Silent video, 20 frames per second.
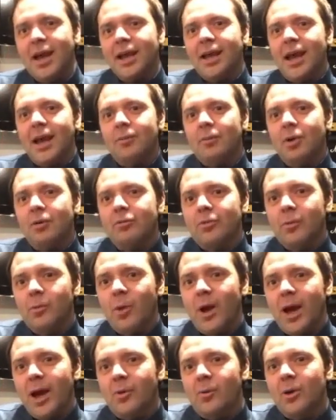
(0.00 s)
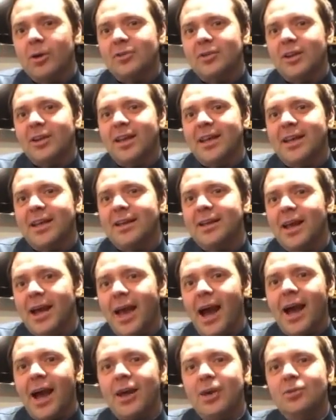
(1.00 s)
Came home from work once, and
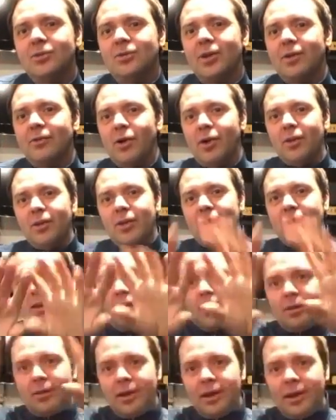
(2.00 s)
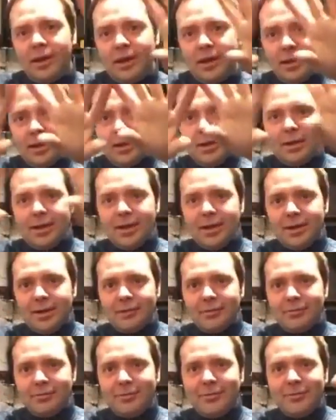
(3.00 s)
I used to have it on the.
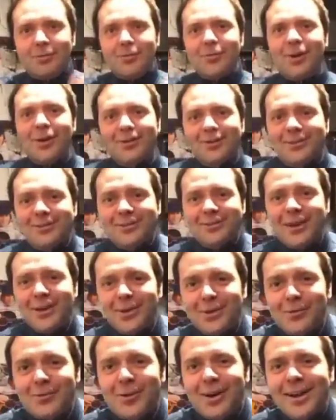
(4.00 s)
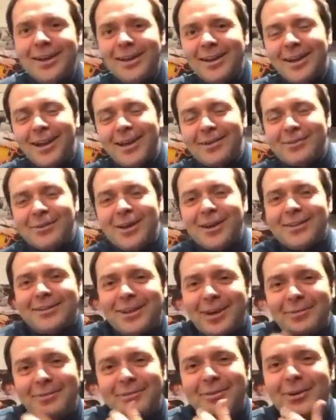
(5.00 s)
What are you laughing at,
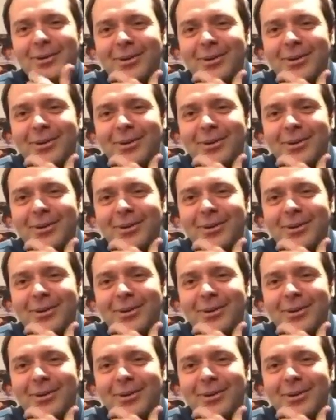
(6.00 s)
Sam?